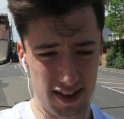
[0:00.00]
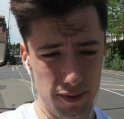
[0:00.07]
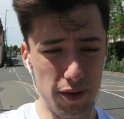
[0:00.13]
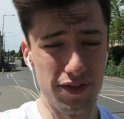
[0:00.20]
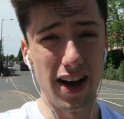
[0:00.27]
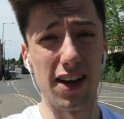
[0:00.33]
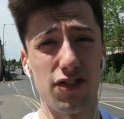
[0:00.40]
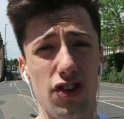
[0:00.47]

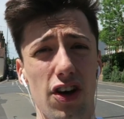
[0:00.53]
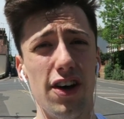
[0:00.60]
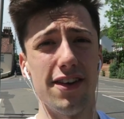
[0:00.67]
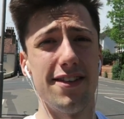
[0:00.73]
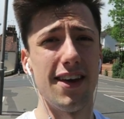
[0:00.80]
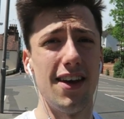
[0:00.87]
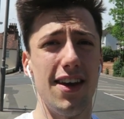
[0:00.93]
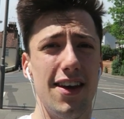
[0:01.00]
with
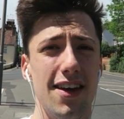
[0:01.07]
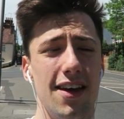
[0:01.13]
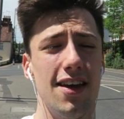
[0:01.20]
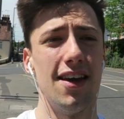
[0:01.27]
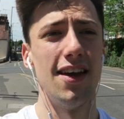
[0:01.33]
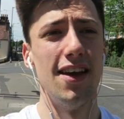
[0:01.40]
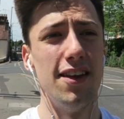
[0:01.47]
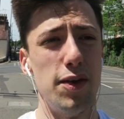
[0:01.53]
anxiety,
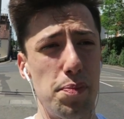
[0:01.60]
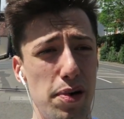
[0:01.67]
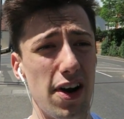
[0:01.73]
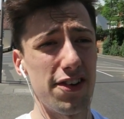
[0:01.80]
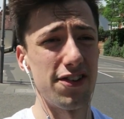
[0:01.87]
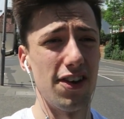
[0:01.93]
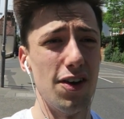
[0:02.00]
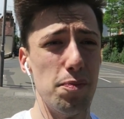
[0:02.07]

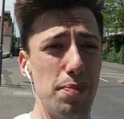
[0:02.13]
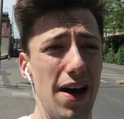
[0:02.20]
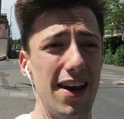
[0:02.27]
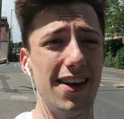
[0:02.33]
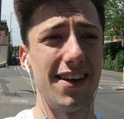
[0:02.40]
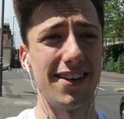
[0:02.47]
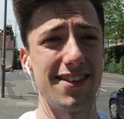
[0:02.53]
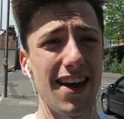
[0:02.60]
depression,
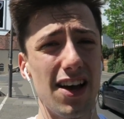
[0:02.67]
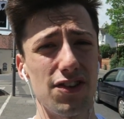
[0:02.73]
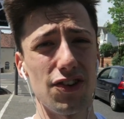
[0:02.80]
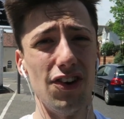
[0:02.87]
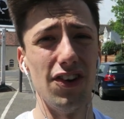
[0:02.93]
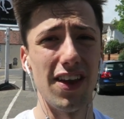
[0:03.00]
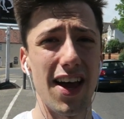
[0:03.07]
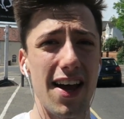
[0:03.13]
panic attacks,
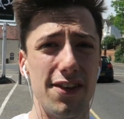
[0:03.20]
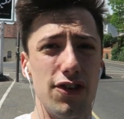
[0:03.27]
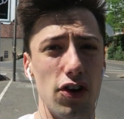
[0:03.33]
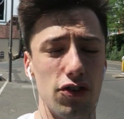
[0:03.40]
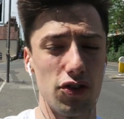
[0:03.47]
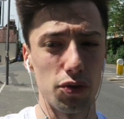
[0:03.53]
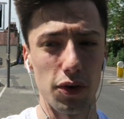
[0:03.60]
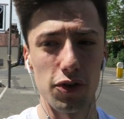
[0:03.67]
all that.
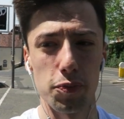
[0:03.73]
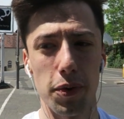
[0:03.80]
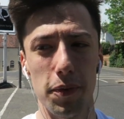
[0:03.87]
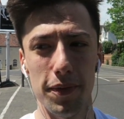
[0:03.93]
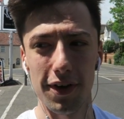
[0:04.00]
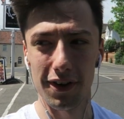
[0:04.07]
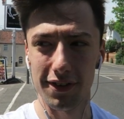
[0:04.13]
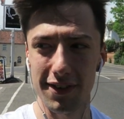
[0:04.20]
Doctors wanted to put
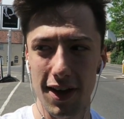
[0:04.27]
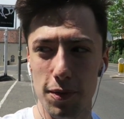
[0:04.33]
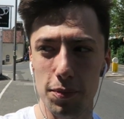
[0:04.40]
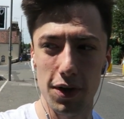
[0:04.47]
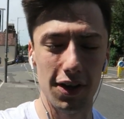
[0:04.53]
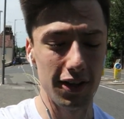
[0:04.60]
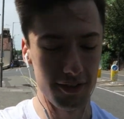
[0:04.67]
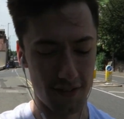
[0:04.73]
me on
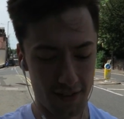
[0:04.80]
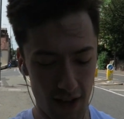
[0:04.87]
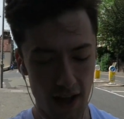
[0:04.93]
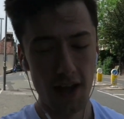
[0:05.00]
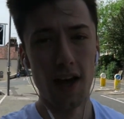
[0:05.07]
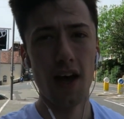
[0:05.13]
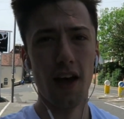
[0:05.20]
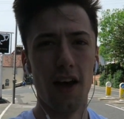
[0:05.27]
tablets,
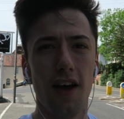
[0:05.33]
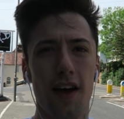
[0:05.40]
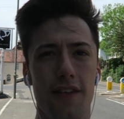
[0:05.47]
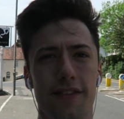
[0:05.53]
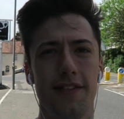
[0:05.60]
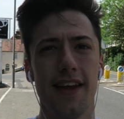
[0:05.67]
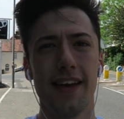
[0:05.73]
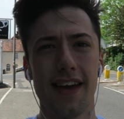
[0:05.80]

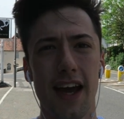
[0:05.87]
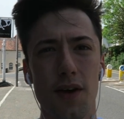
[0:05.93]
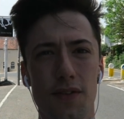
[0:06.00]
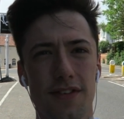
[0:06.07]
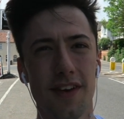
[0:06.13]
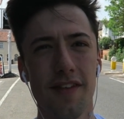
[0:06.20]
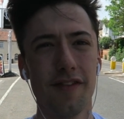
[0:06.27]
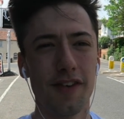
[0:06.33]
did
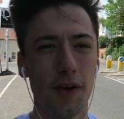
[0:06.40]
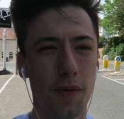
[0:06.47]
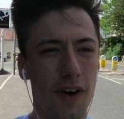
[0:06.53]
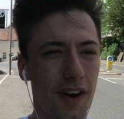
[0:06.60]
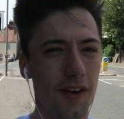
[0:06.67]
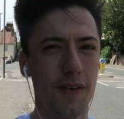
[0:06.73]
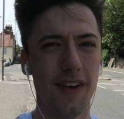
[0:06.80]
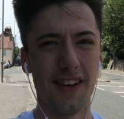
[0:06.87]
counselling for a
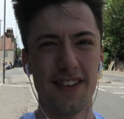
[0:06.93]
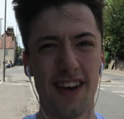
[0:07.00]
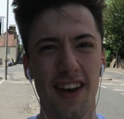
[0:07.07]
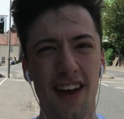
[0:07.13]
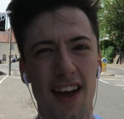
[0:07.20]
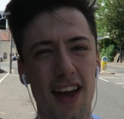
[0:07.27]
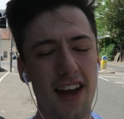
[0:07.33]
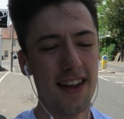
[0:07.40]
while, which
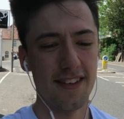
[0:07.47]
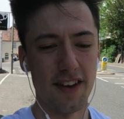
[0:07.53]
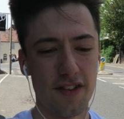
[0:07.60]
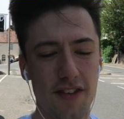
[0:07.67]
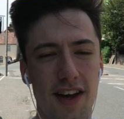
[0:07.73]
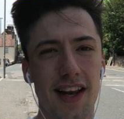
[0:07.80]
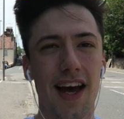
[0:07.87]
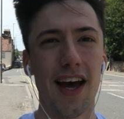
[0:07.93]

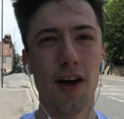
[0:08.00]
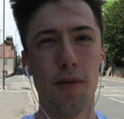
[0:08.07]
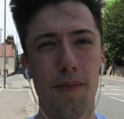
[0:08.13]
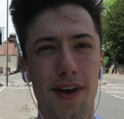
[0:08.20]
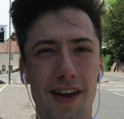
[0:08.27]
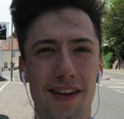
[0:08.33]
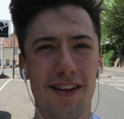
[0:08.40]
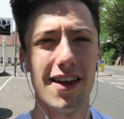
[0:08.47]
didn't really help
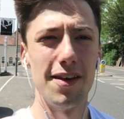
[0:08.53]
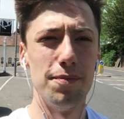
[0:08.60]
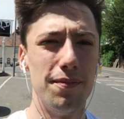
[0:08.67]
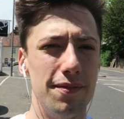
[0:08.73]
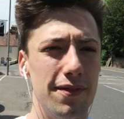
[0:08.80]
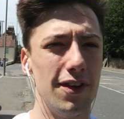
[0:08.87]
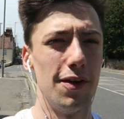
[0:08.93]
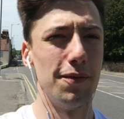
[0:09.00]
me. And then,
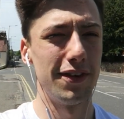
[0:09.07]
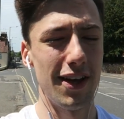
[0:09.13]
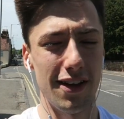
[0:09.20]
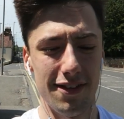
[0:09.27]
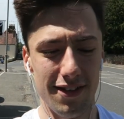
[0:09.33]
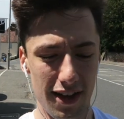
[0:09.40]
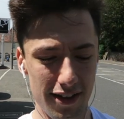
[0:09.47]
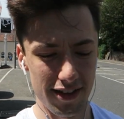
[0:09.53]
like my
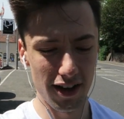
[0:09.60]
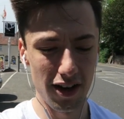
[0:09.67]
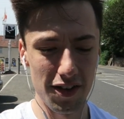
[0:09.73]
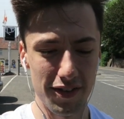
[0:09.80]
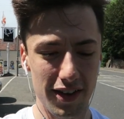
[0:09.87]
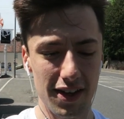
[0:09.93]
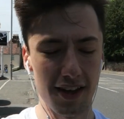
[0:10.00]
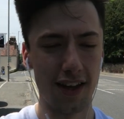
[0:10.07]
dad said, the only
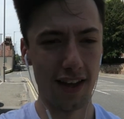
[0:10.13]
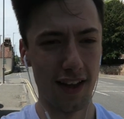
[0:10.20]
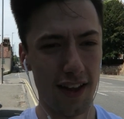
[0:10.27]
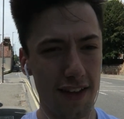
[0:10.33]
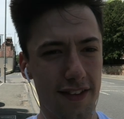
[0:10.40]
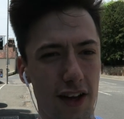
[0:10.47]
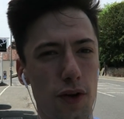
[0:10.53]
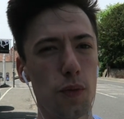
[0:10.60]

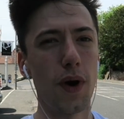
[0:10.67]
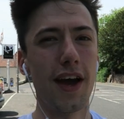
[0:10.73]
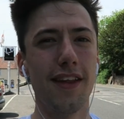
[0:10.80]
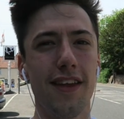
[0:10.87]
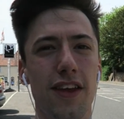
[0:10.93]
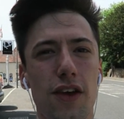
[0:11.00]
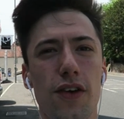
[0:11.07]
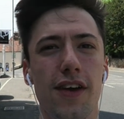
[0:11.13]
way
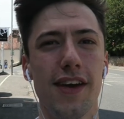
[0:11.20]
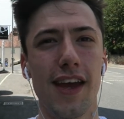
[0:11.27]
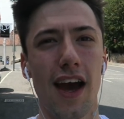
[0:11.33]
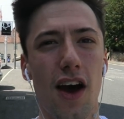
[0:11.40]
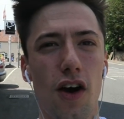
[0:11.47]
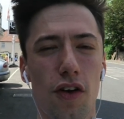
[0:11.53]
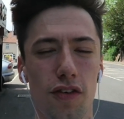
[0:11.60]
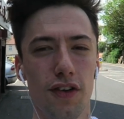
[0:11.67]
that you can
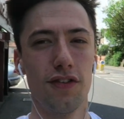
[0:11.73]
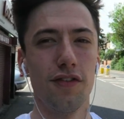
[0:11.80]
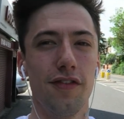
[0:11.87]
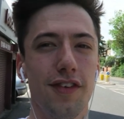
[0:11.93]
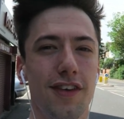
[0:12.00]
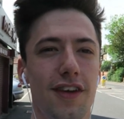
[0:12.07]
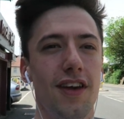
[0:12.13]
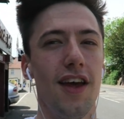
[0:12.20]
get over
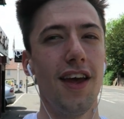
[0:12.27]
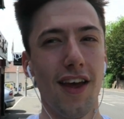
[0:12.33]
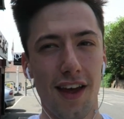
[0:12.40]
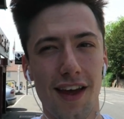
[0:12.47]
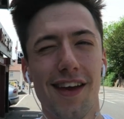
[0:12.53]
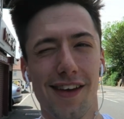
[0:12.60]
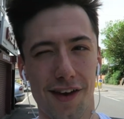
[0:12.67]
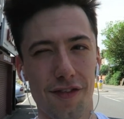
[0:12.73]
something and
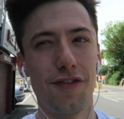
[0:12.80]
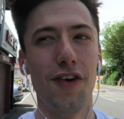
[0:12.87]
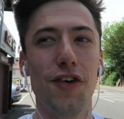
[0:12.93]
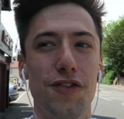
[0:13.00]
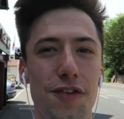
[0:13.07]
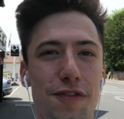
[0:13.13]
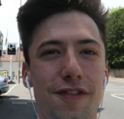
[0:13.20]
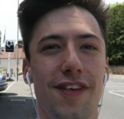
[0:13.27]
get through
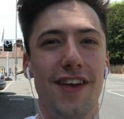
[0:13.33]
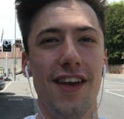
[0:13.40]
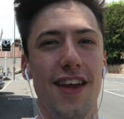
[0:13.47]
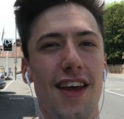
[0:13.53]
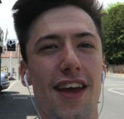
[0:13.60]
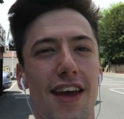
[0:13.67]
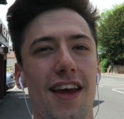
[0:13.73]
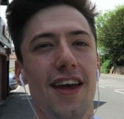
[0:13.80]
something
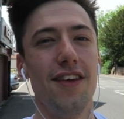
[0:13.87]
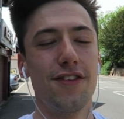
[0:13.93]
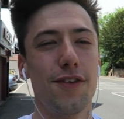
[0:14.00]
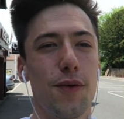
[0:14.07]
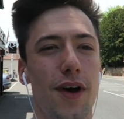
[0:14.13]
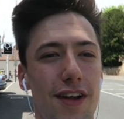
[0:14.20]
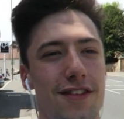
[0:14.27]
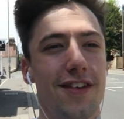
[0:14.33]
is
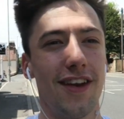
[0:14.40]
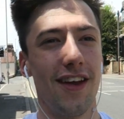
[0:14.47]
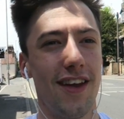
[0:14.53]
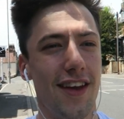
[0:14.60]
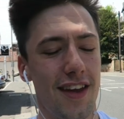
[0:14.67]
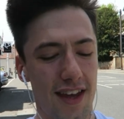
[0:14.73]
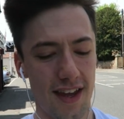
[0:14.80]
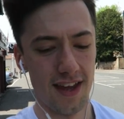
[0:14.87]
to
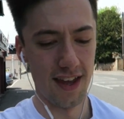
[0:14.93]
actually